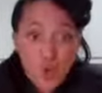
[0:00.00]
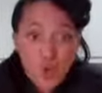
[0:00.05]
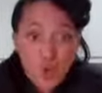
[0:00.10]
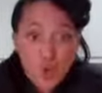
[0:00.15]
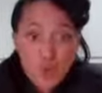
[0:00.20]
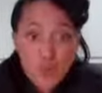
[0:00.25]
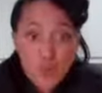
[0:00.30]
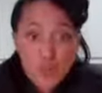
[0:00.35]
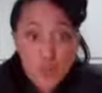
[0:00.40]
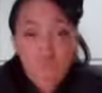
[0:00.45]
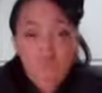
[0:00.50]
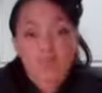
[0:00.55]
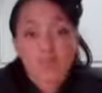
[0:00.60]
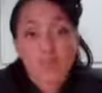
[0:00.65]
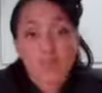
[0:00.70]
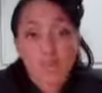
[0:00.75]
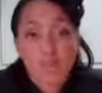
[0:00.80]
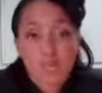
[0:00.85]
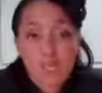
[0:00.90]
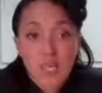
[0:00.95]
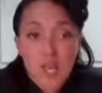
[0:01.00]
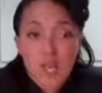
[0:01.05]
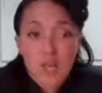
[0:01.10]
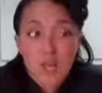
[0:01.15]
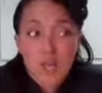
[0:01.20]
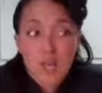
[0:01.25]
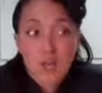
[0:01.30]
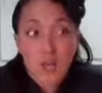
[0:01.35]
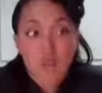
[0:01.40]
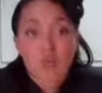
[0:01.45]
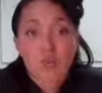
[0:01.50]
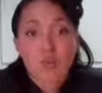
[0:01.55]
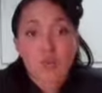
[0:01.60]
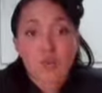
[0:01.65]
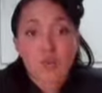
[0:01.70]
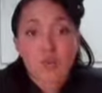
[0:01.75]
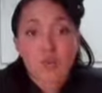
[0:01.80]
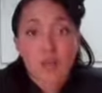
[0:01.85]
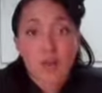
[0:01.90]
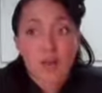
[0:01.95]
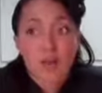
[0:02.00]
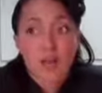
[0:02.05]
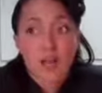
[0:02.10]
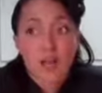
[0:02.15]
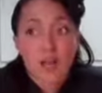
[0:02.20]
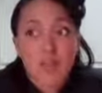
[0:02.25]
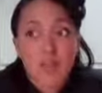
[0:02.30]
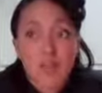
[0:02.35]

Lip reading: cook the tea leaves again in a new batch of water,